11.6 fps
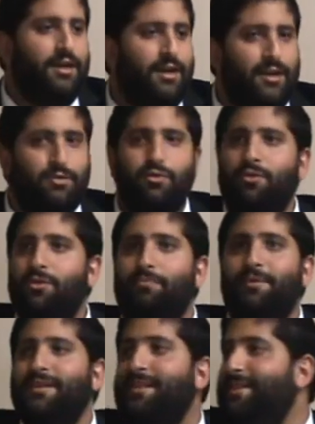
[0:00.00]
uh,
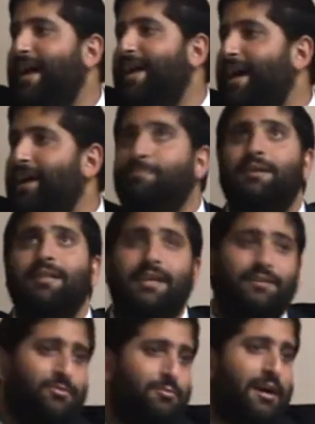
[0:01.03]
Rabbi Nitai
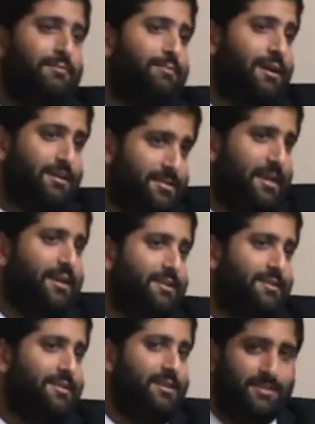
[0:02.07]
HaRabeli from Arbel
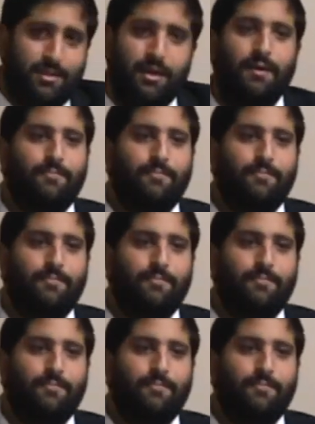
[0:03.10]
said this.